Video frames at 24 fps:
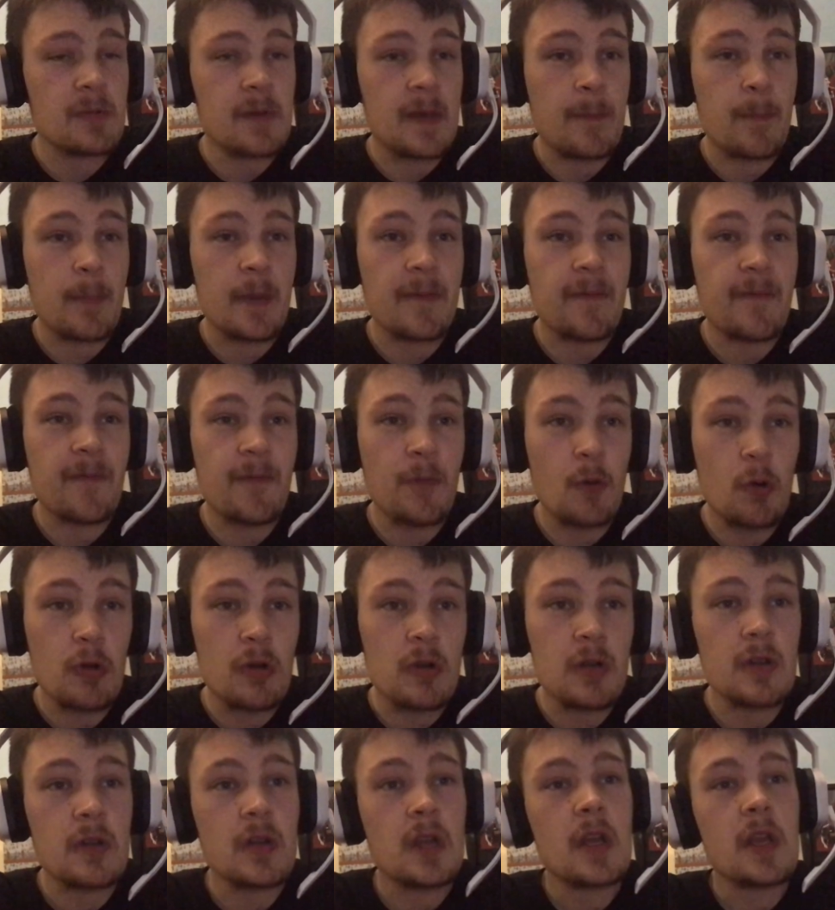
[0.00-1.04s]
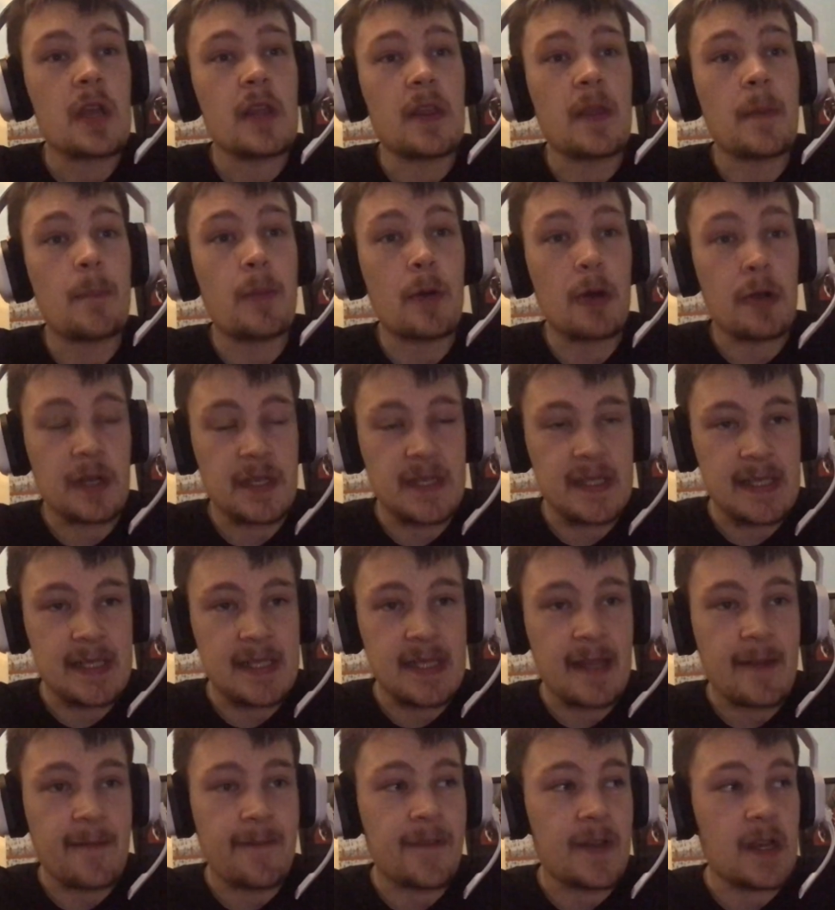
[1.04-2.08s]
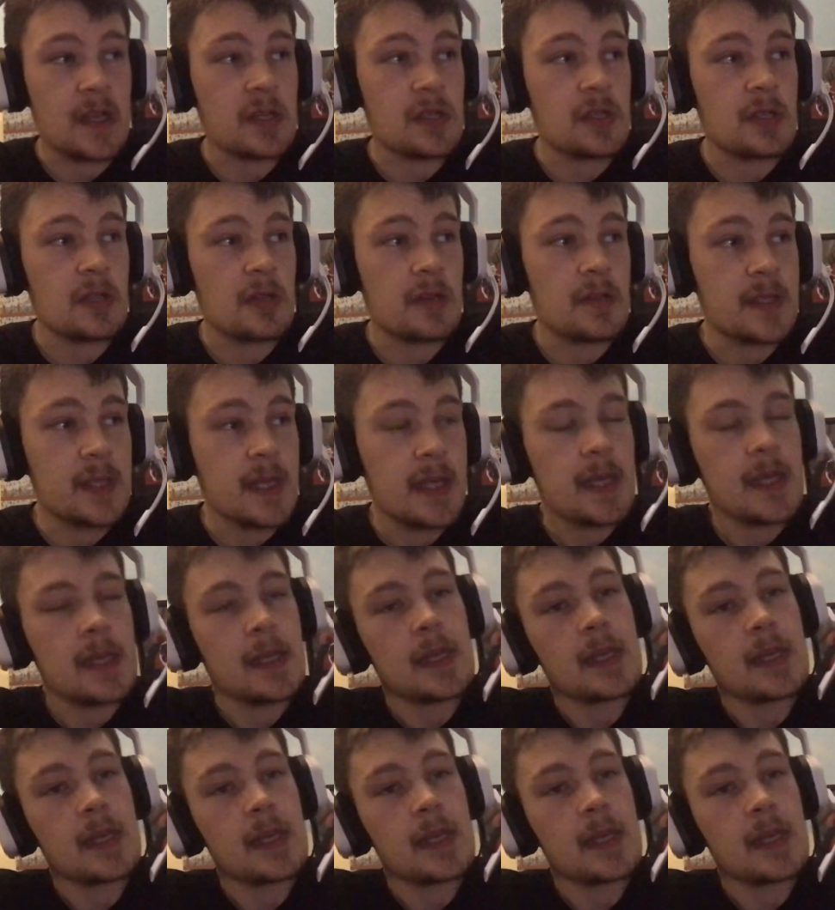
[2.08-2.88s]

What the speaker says: Week before the Boxing Day fixtures.